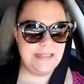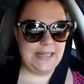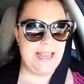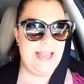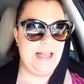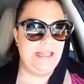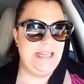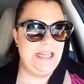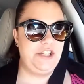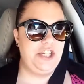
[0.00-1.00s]
It's
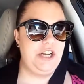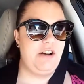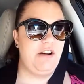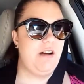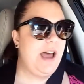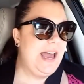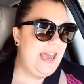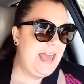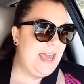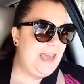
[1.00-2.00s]

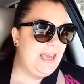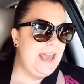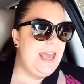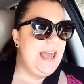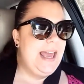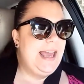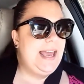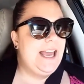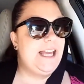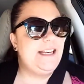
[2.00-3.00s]
Allegra.
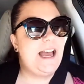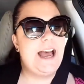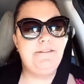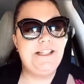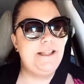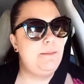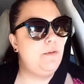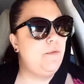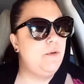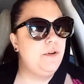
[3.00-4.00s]
And I've seen
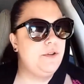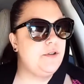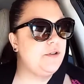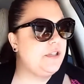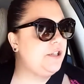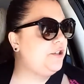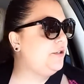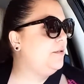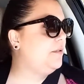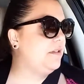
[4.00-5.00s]
them before. They're nursing
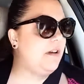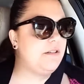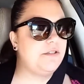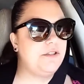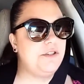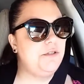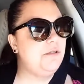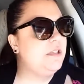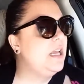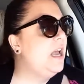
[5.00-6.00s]
shoes and doctor
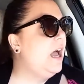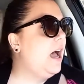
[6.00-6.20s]
shoes.